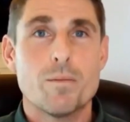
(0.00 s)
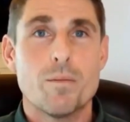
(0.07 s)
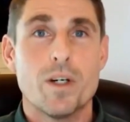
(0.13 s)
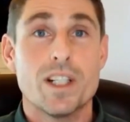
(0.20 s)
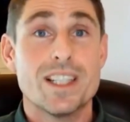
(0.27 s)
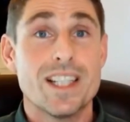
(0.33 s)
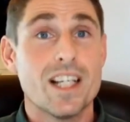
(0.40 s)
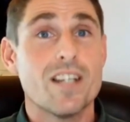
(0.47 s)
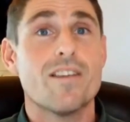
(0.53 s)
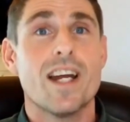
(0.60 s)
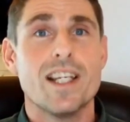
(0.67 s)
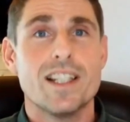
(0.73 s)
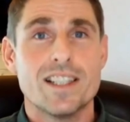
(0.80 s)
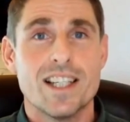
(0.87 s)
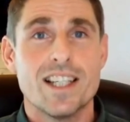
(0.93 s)
but
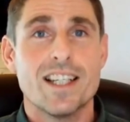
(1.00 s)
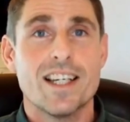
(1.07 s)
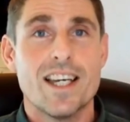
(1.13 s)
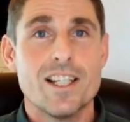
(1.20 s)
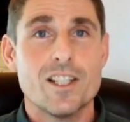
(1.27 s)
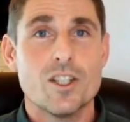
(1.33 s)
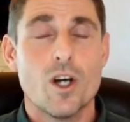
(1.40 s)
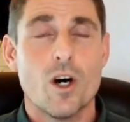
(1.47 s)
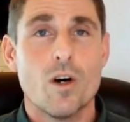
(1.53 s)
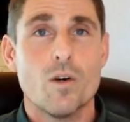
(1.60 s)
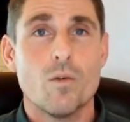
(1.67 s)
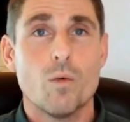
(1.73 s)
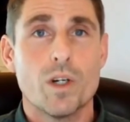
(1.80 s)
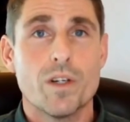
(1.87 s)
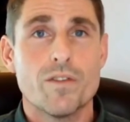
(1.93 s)
exhilarating is not
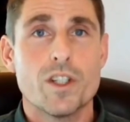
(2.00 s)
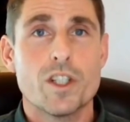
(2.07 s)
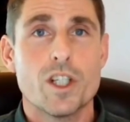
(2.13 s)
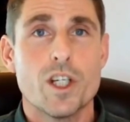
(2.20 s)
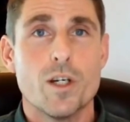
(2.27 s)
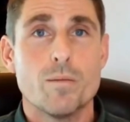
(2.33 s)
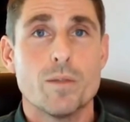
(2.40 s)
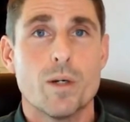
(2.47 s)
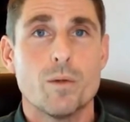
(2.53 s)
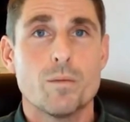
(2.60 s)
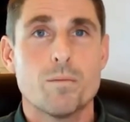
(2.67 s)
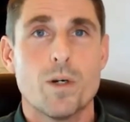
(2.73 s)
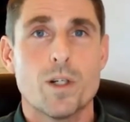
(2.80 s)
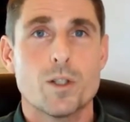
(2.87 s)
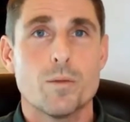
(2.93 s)
one of the terms I
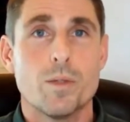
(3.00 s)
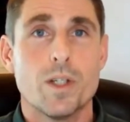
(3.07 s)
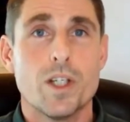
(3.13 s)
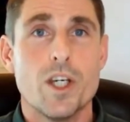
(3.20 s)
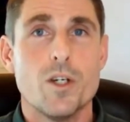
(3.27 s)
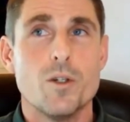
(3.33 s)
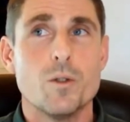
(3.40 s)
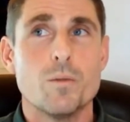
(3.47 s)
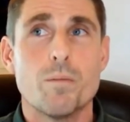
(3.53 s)
would possibly use.